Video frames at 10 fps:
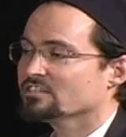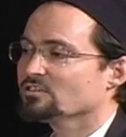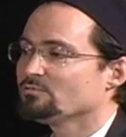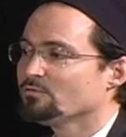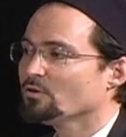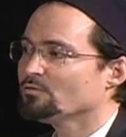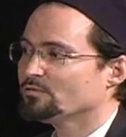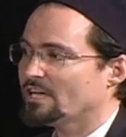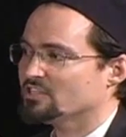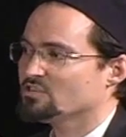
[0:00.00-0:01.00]
as a
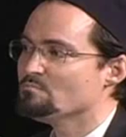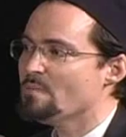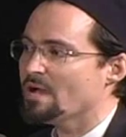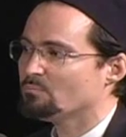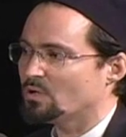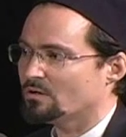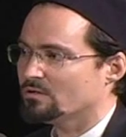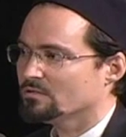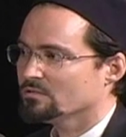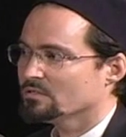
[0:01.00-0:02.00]
full-fledged
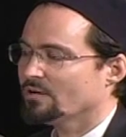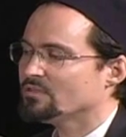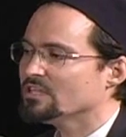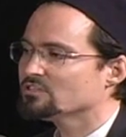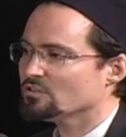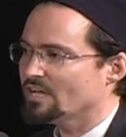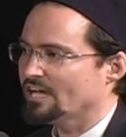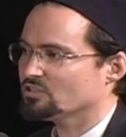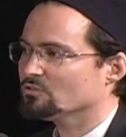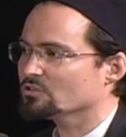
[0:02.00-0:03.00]
member of the
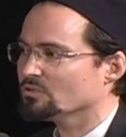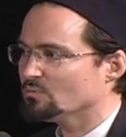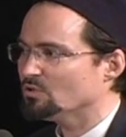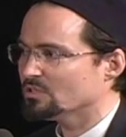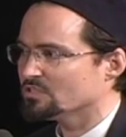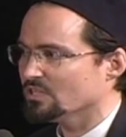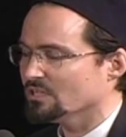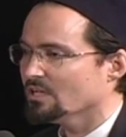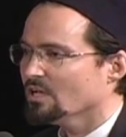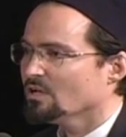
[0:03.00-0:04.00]
international
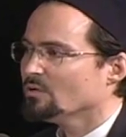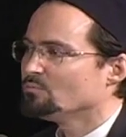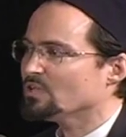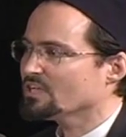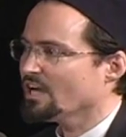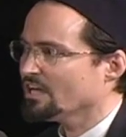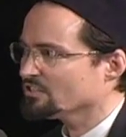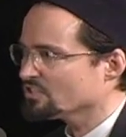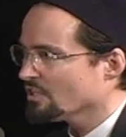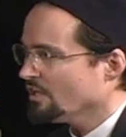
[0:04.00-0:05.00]
community?
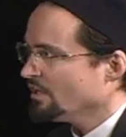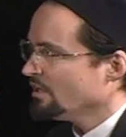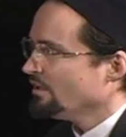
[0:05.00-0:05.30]
Because